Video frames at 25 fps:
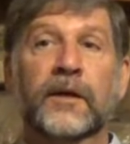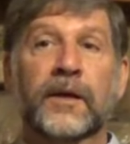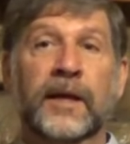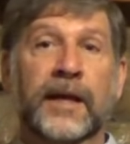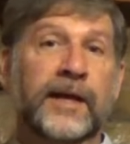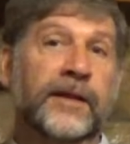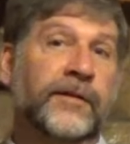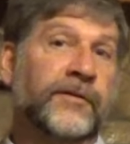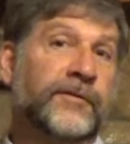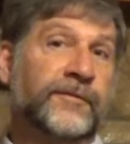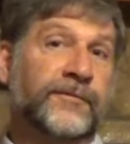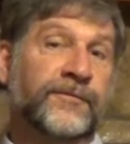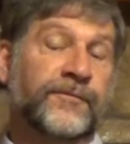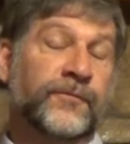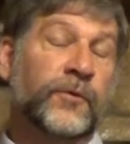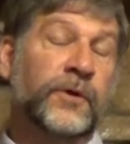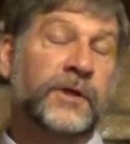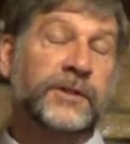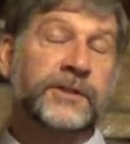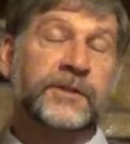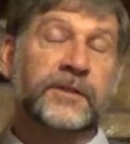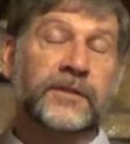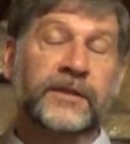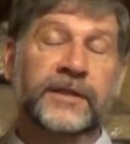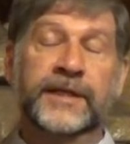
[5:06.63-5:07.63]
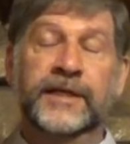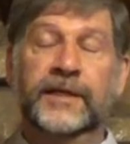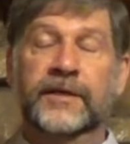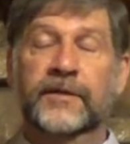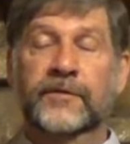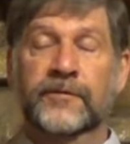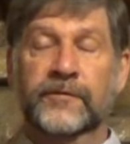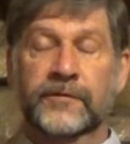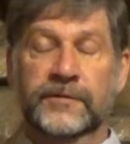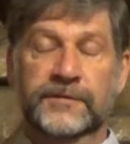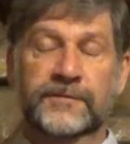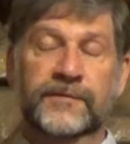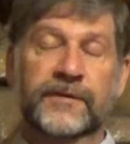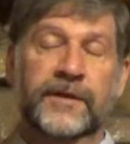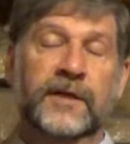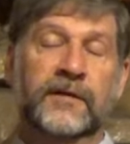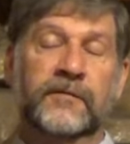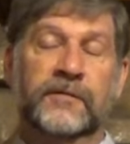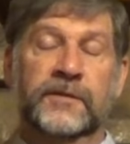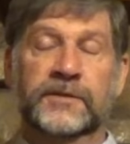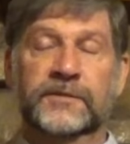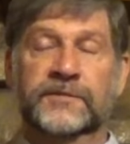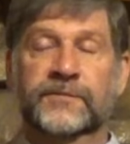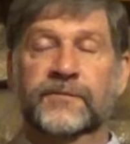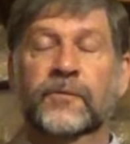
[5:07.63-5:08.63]
And unfortunately, those
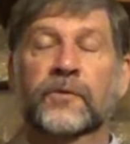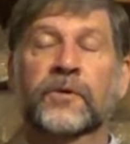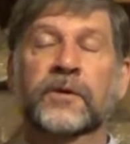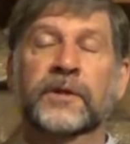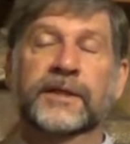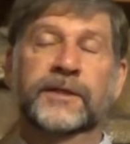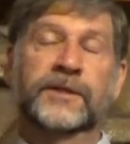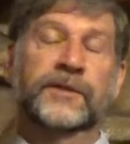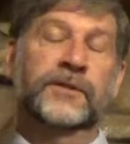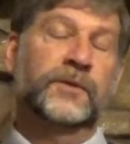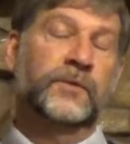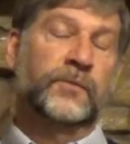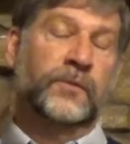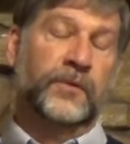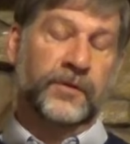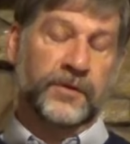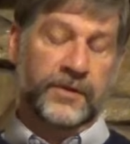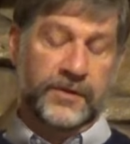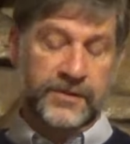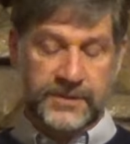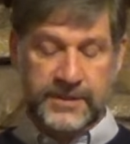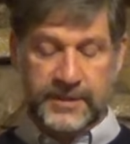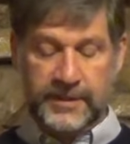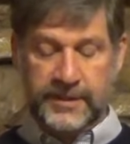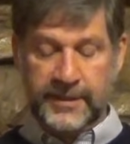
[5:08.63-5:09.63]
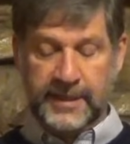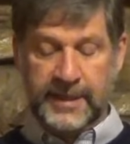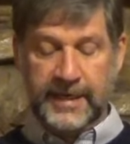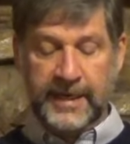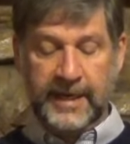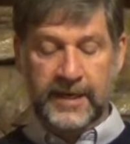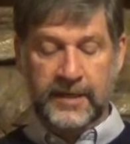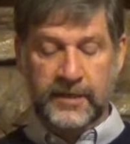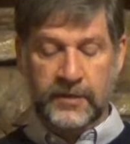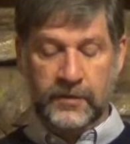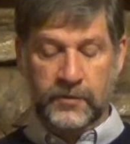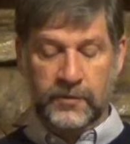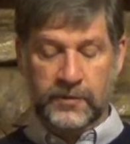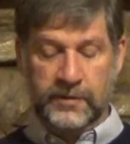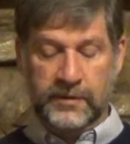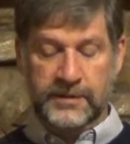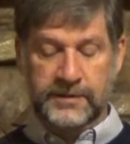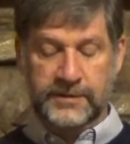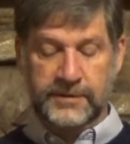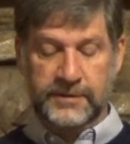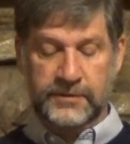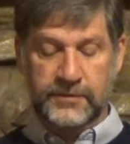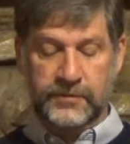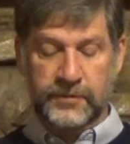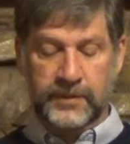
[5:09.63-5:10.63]
veterans fall into all those other
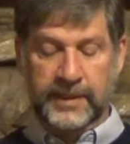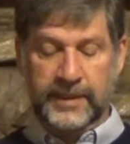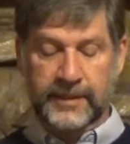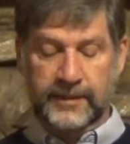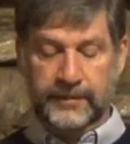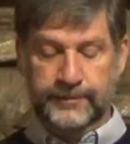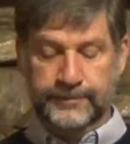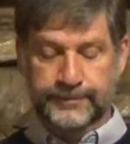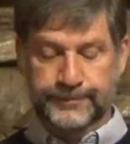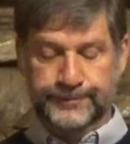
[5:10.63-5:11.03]
categories as well.